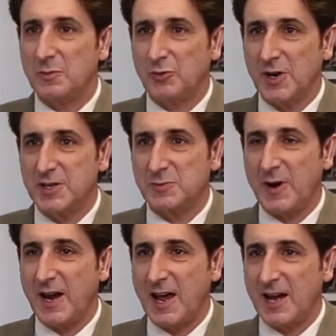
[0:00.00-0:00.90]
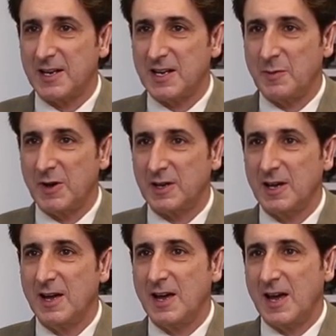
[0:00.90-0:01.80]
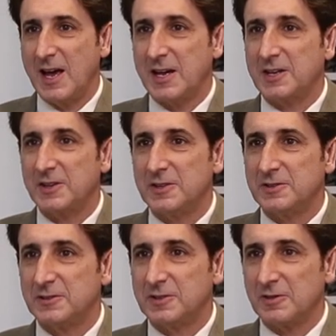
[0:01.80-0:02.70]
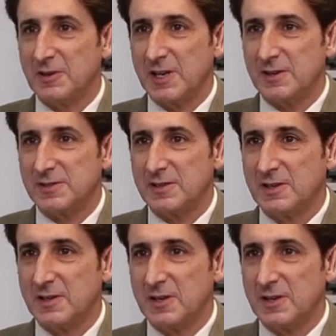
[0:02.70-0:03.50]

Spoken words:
to bridge my academic and clinical careers.